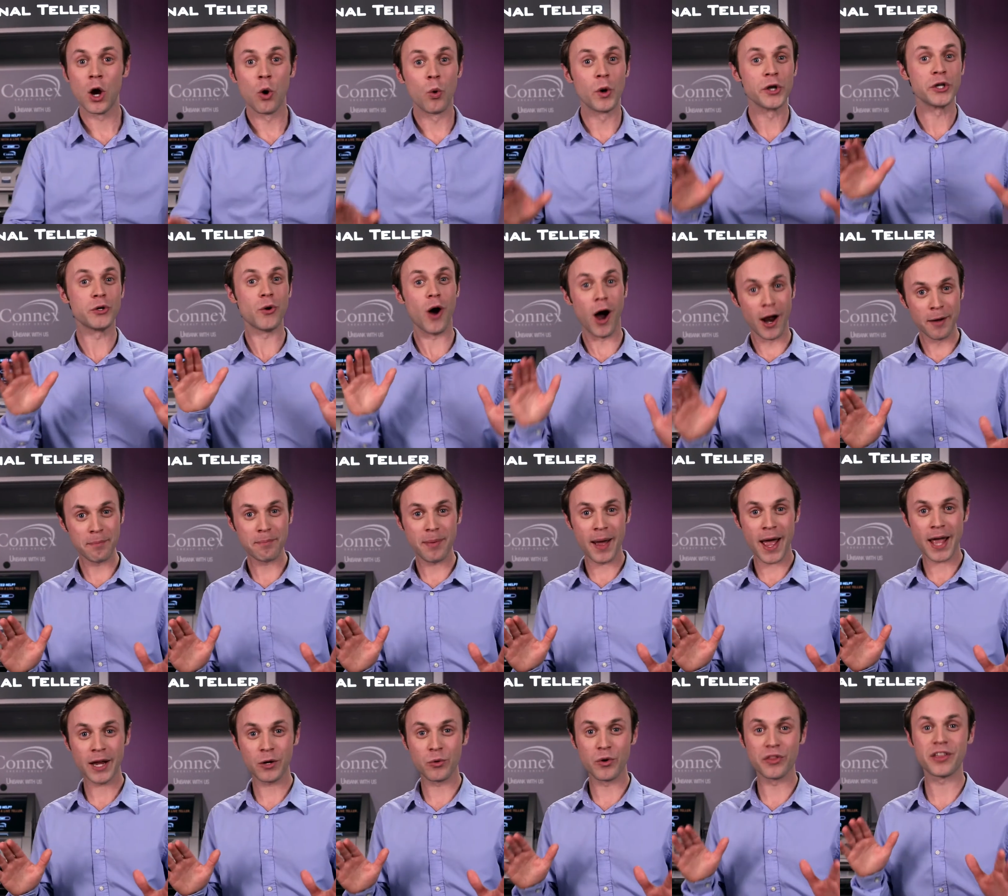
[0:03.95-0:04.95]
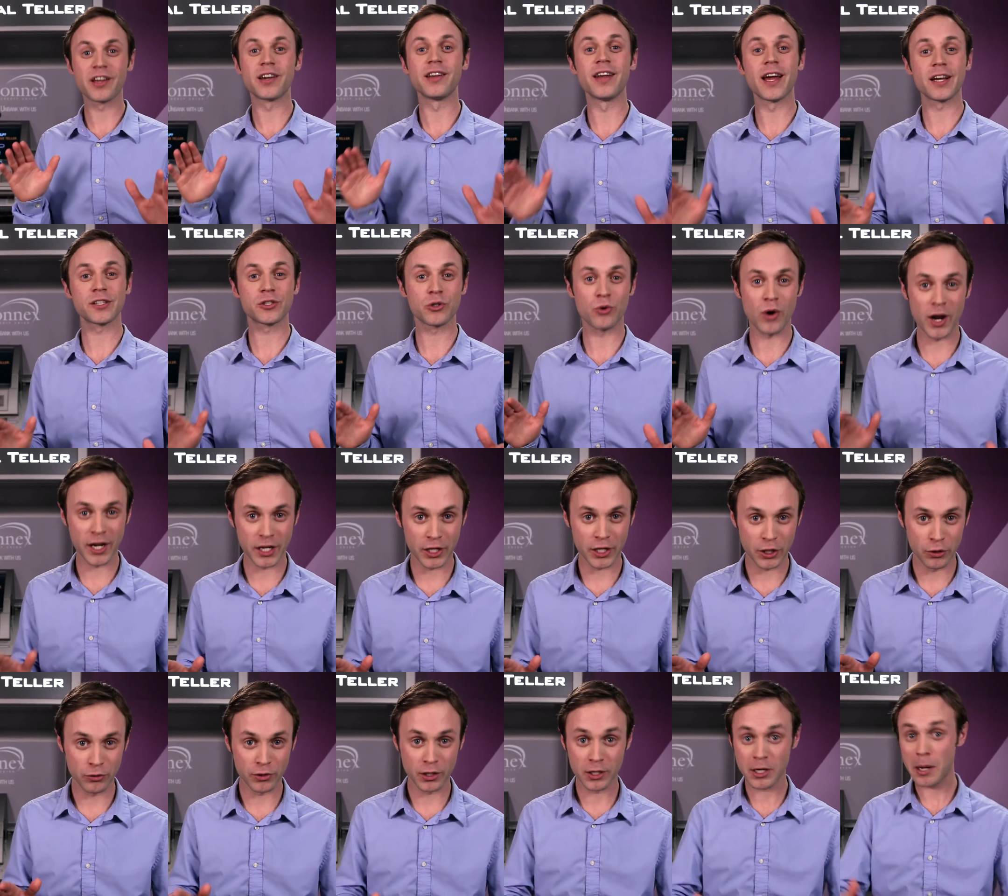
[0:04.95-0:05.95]
When you unbank with Connex Credit
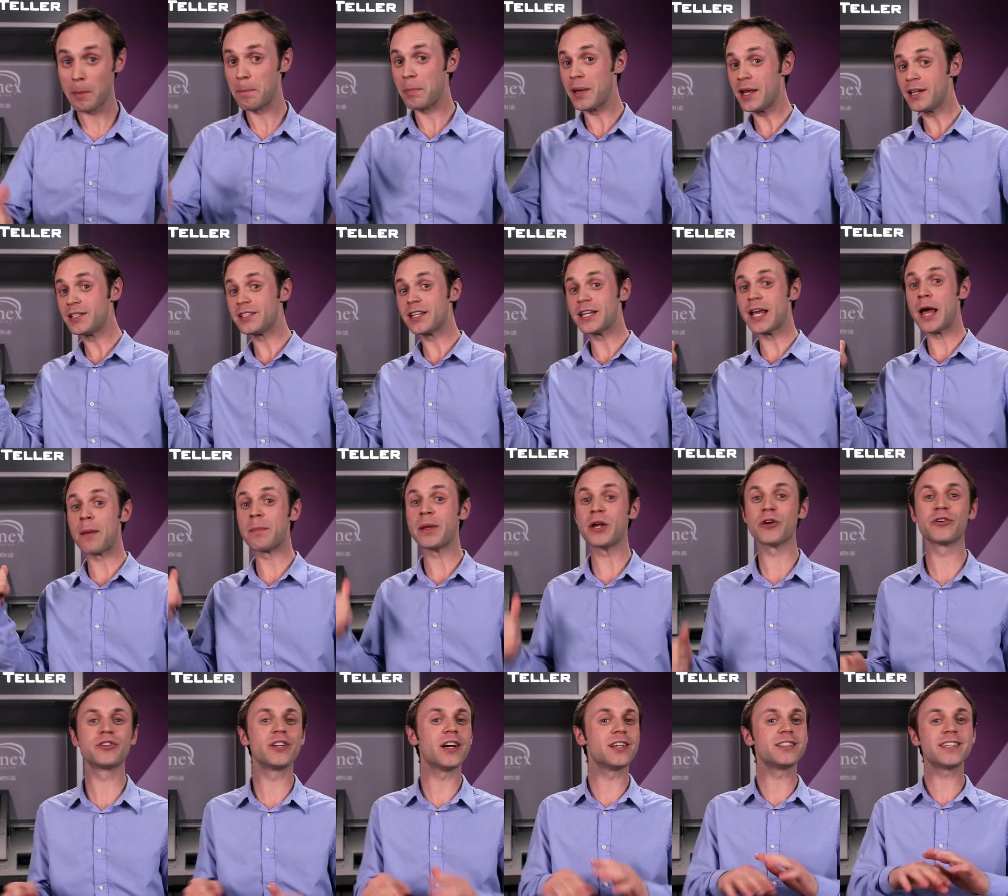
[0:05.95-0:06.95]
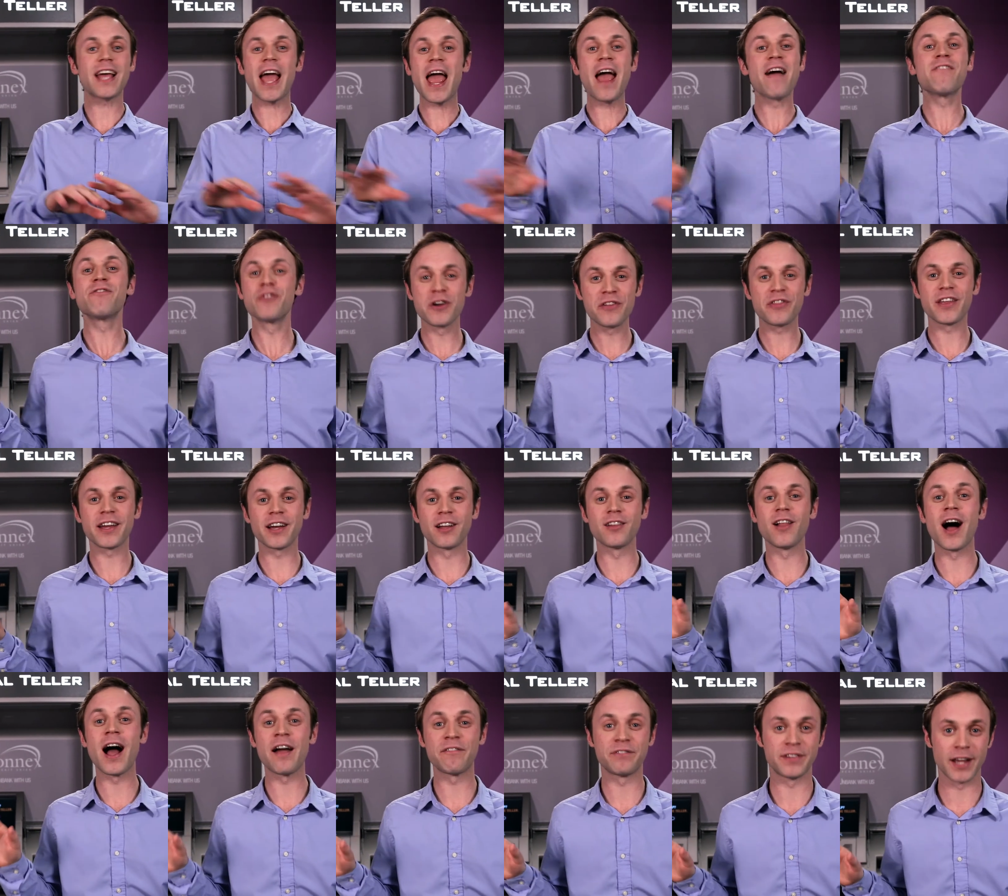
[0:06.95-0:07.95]
Union, PTM here does everything a
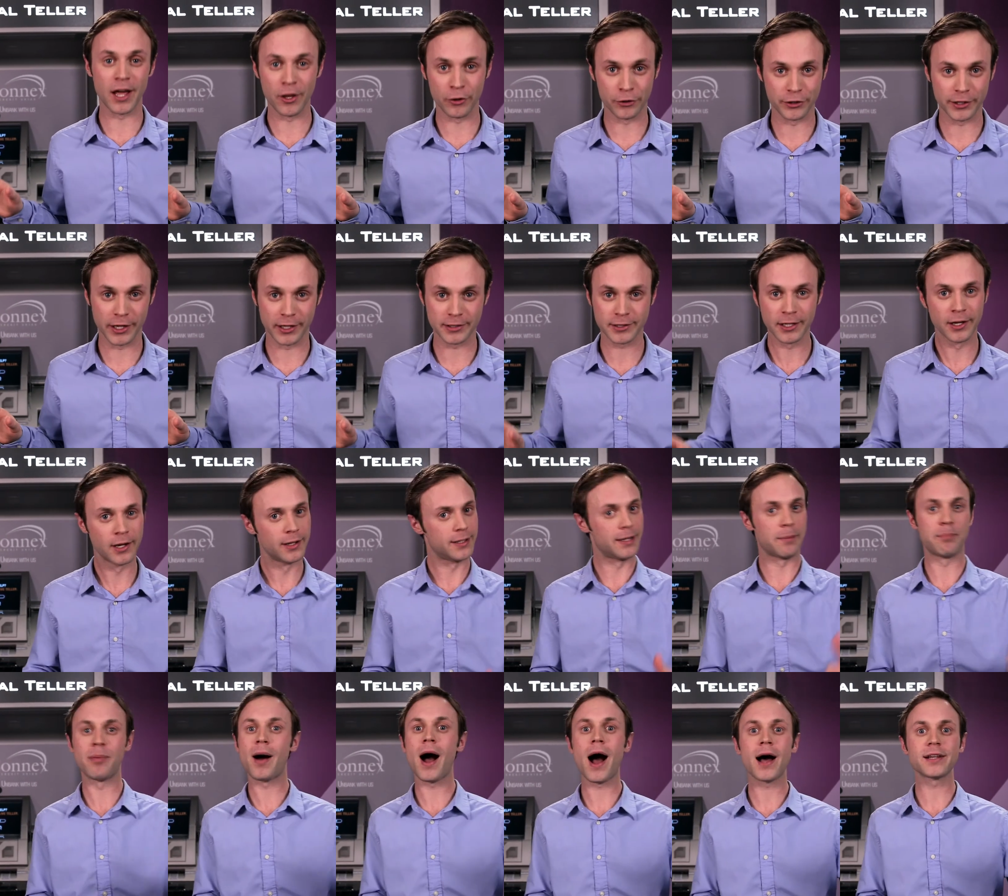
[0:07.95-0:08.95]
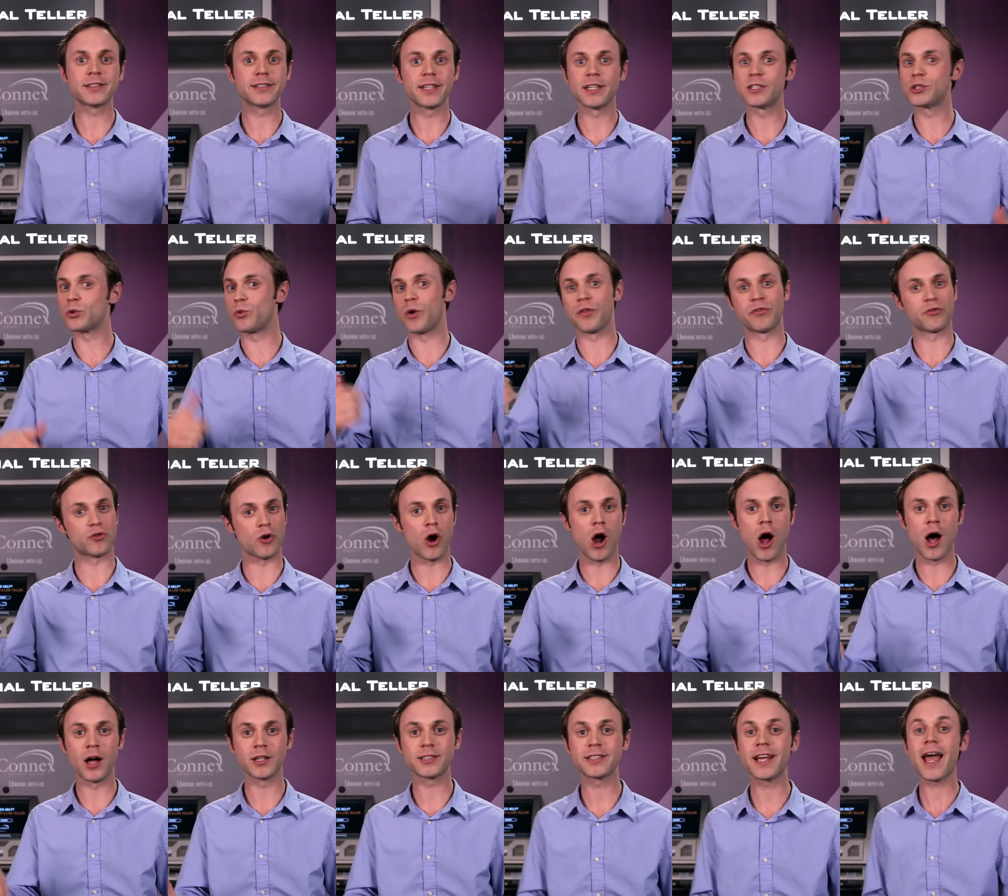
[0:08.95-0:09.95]
live teller does. Deposits,
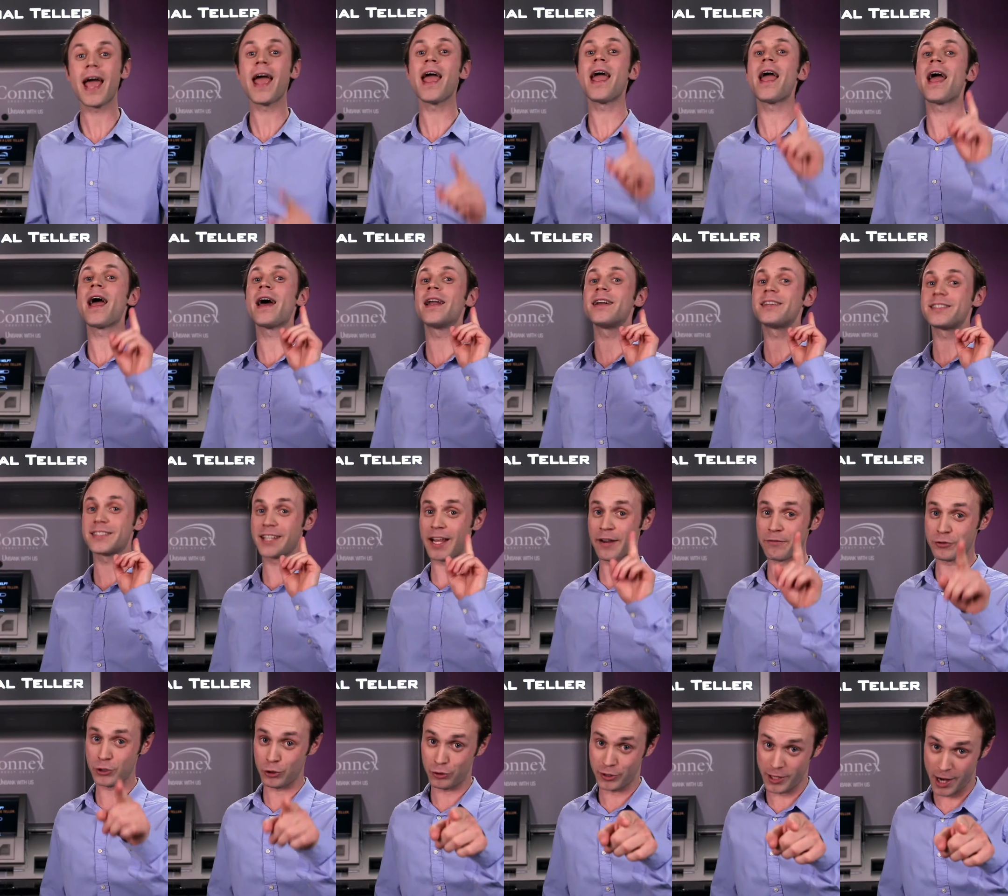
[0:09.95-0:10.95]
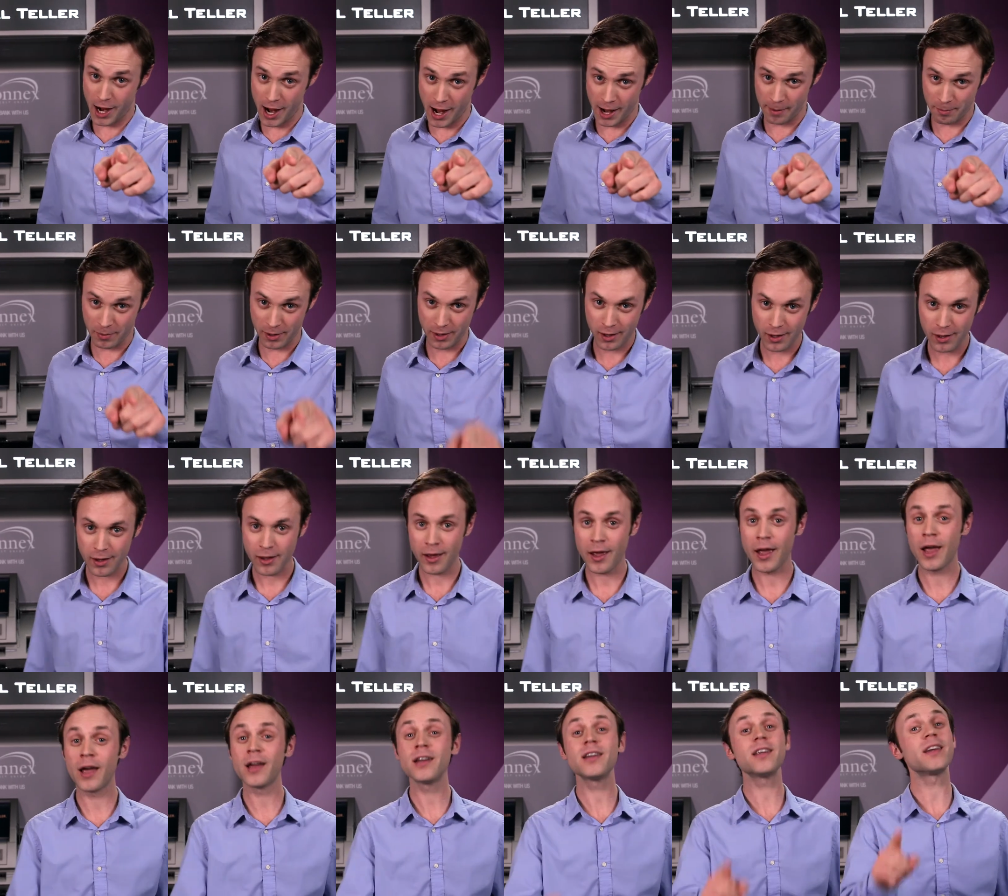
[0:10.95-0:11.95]
withdrawals, and saves you time.
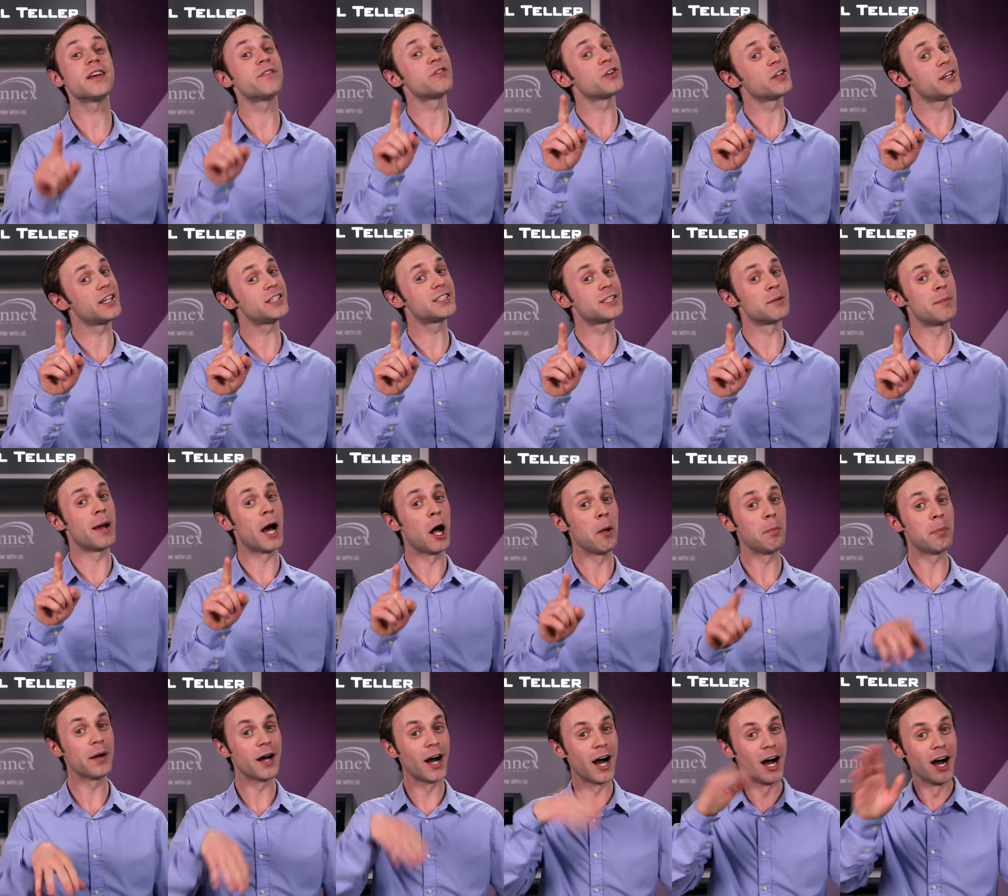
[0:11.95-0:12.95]
And if you need some help,